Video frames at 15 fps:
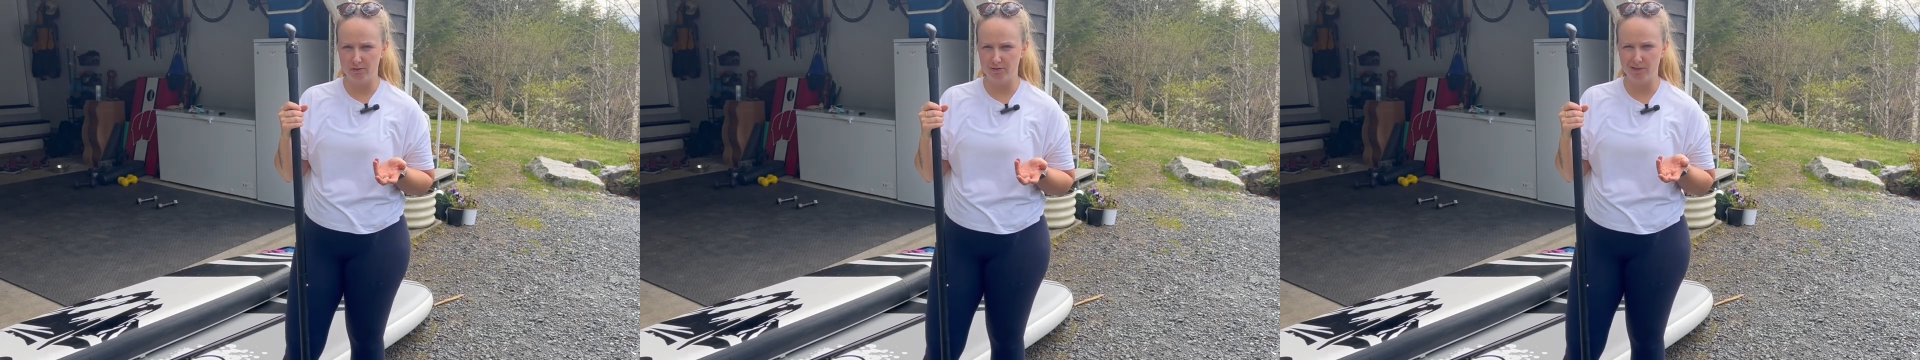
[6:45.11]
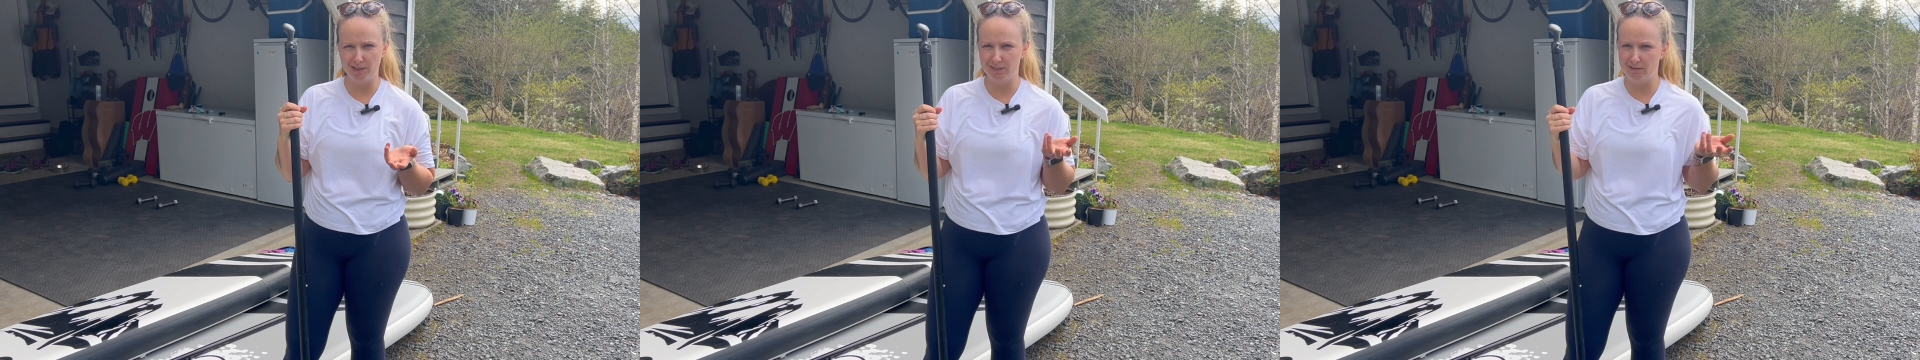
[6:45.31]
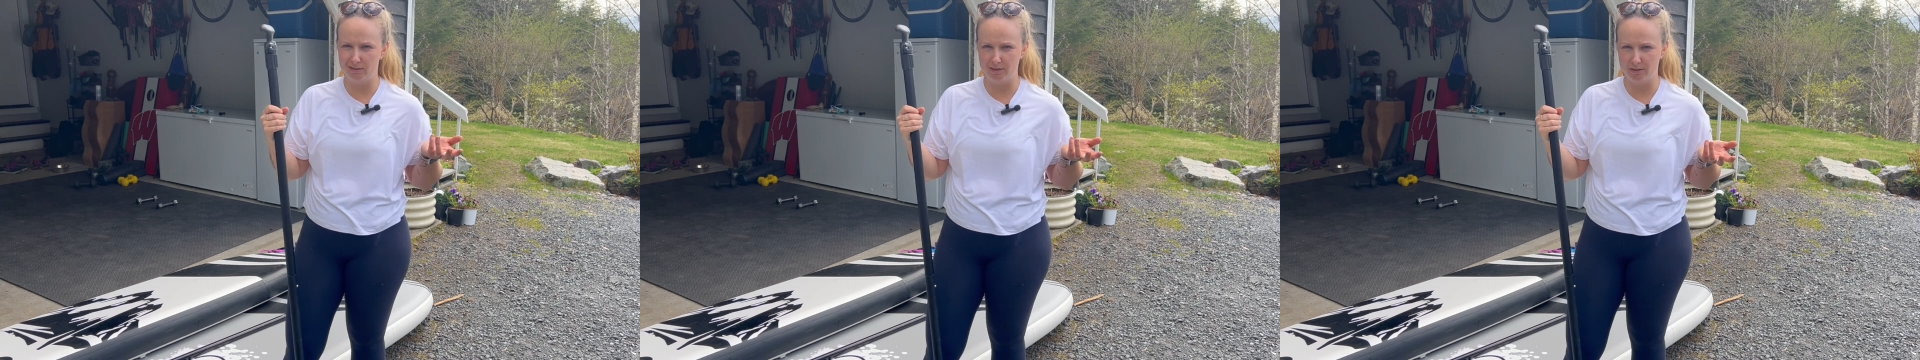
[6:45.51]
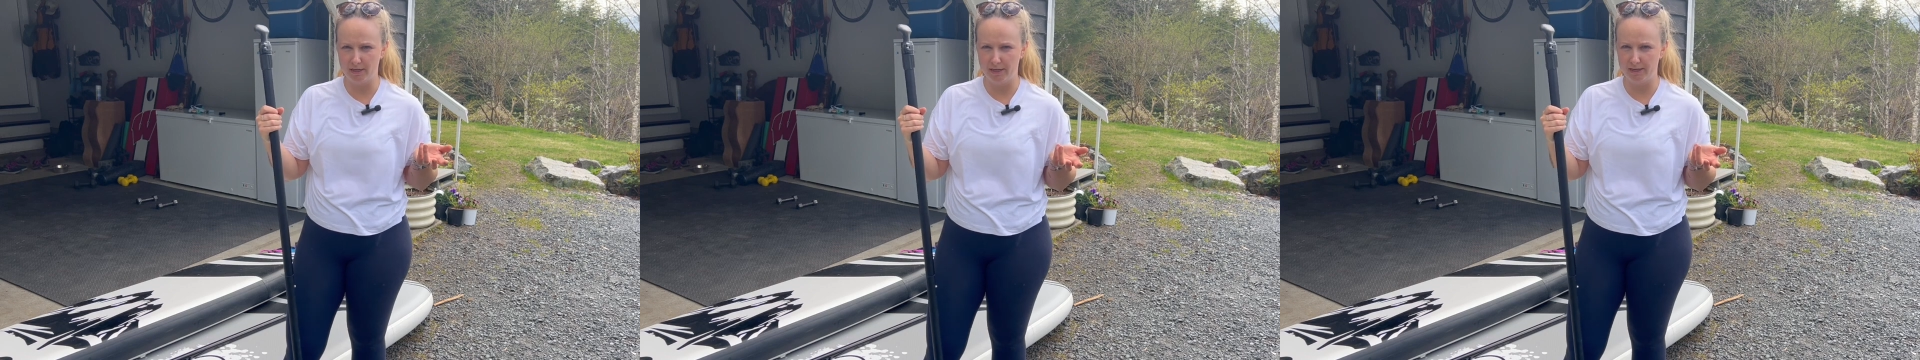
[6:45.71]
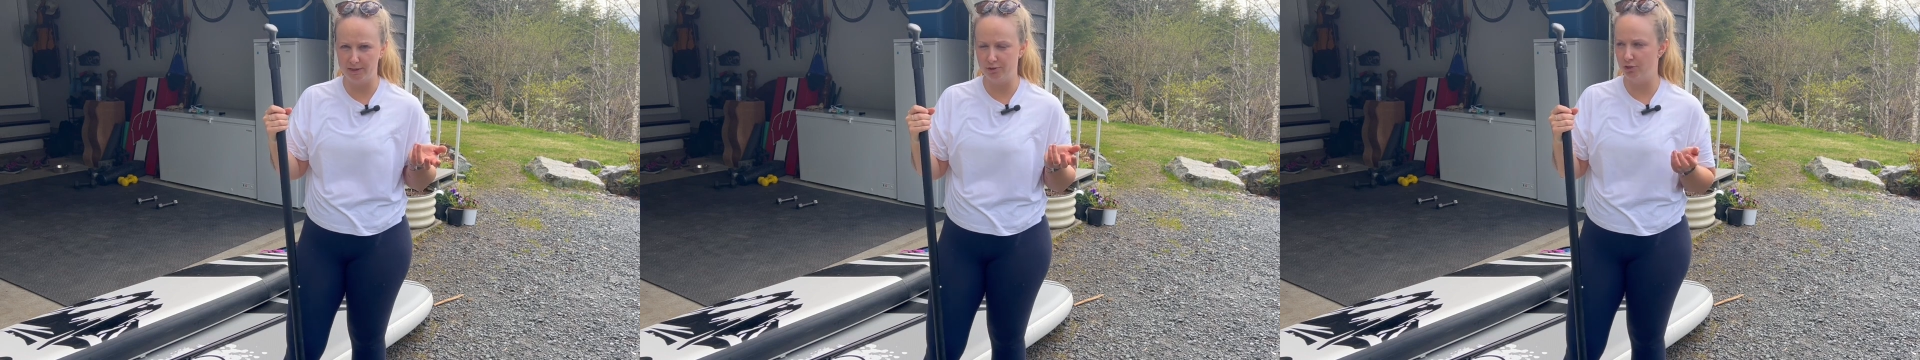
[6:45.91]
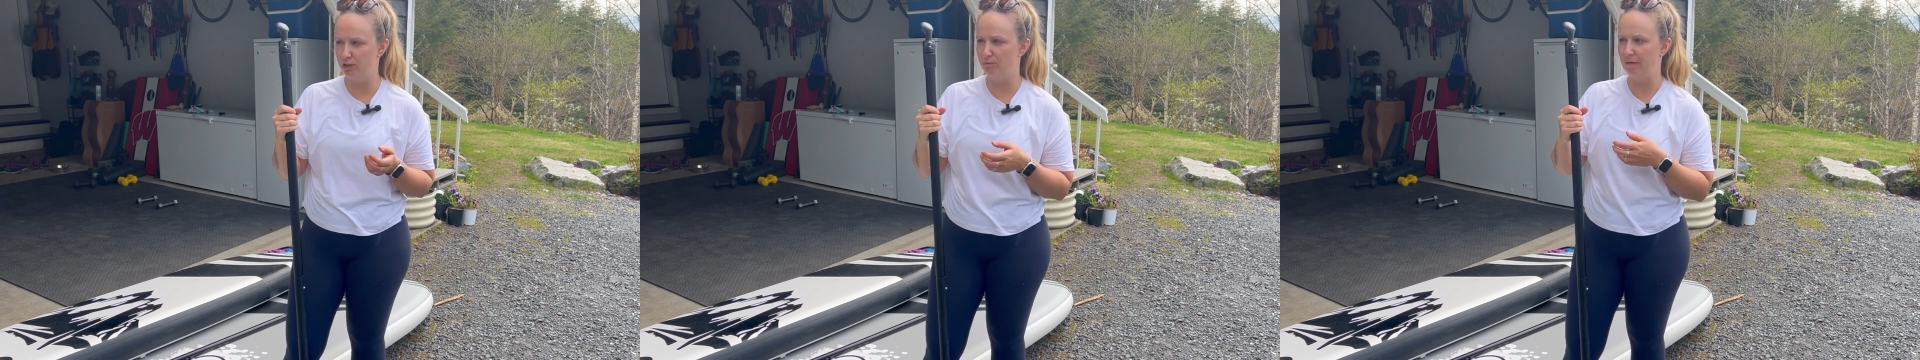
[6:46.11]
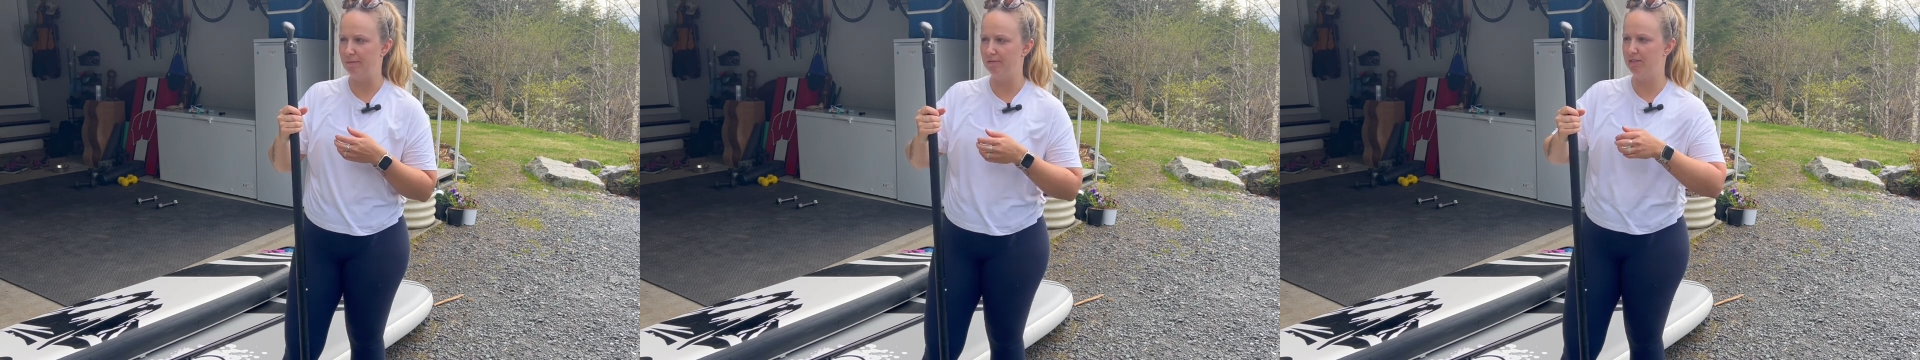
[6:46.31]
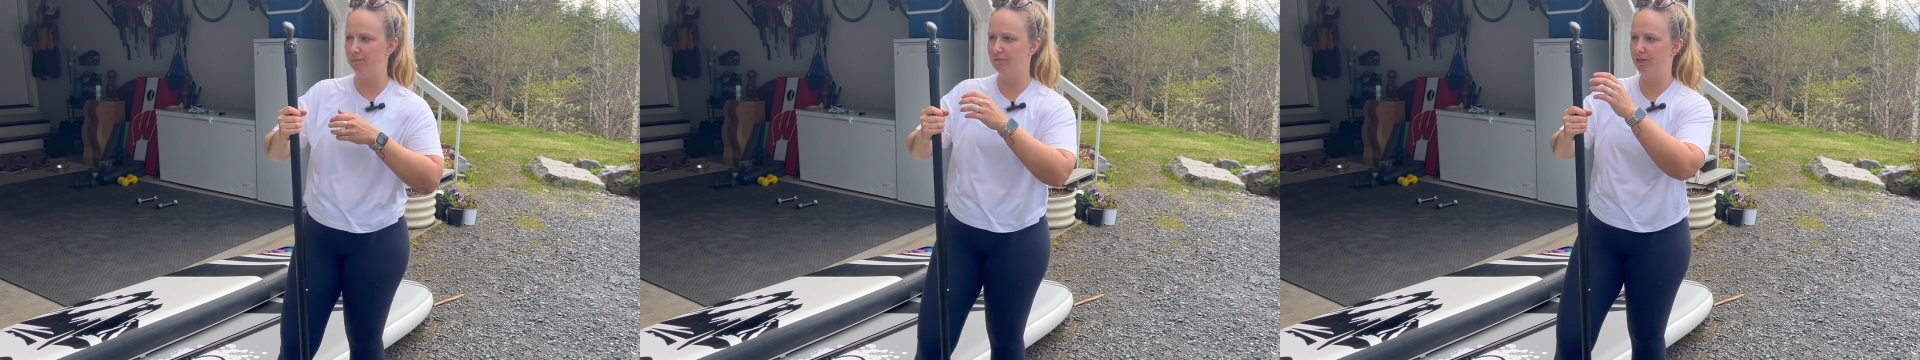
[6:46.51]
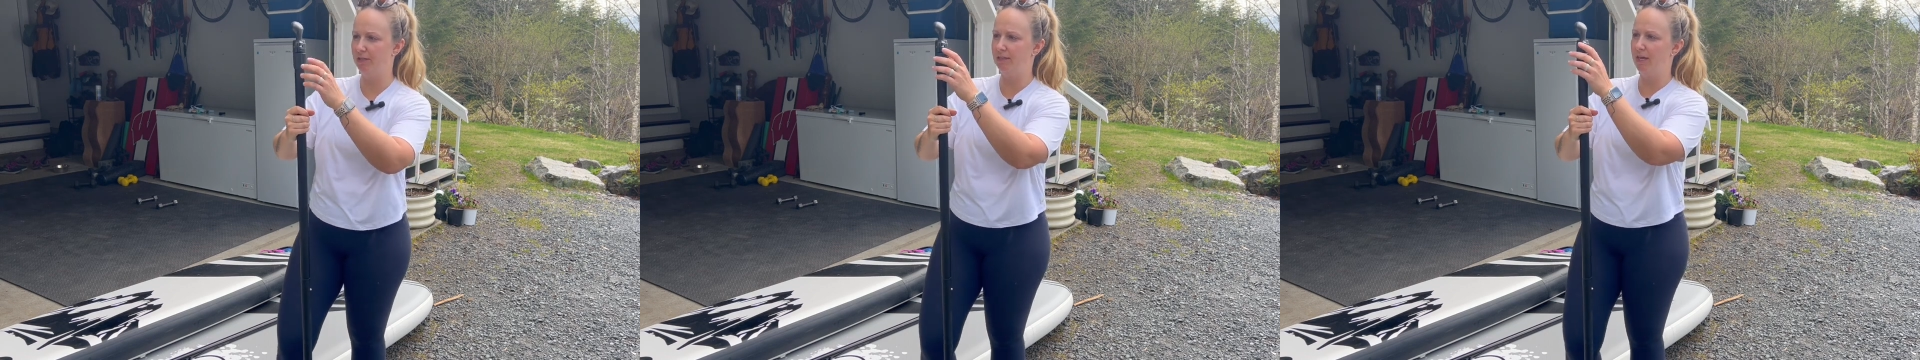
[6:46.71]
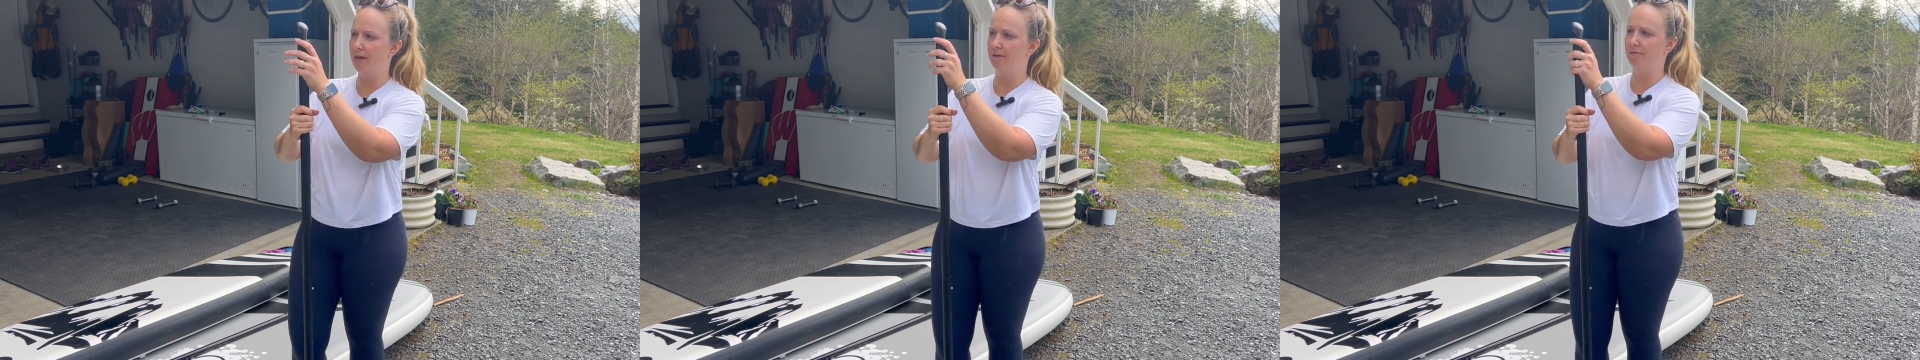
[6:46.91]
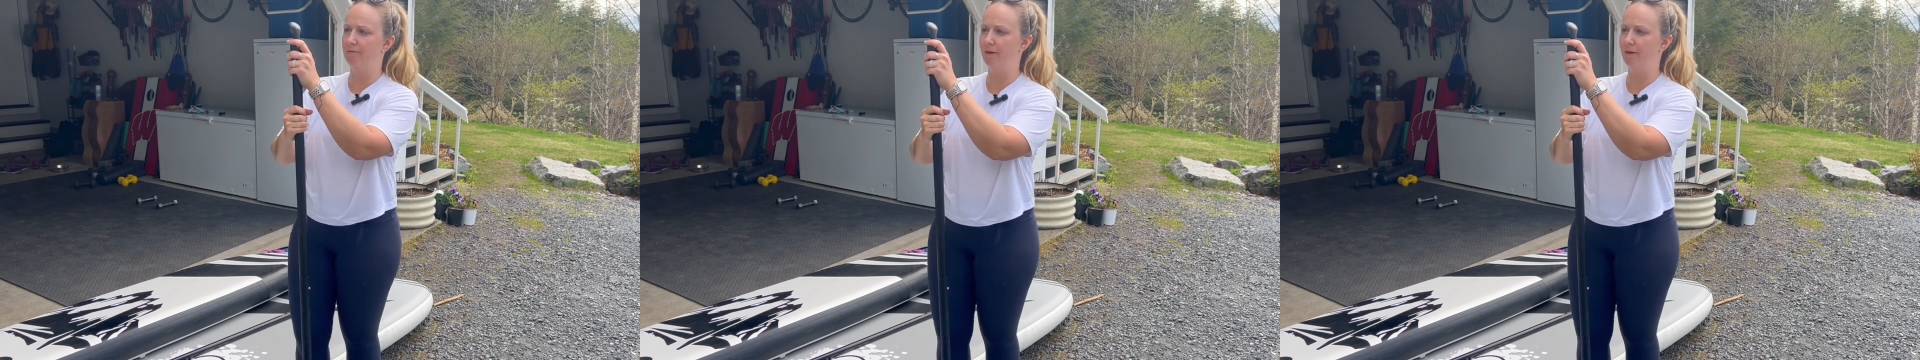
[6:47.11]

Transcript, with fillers: six to 10 inches, maybe something like that,